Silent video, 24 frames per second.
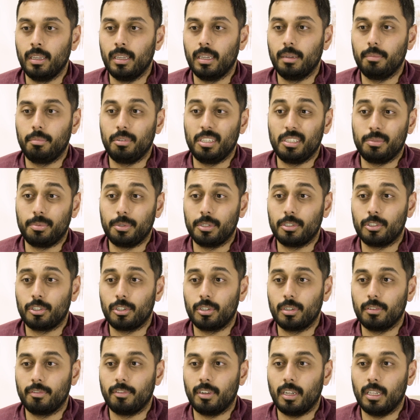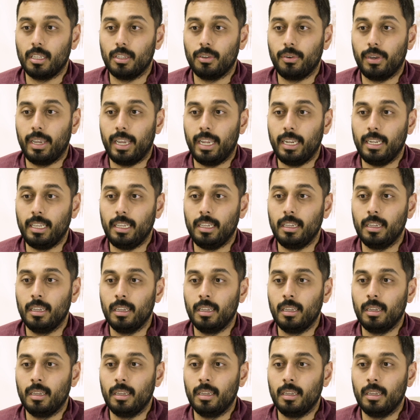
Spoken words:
And please be sure to follow any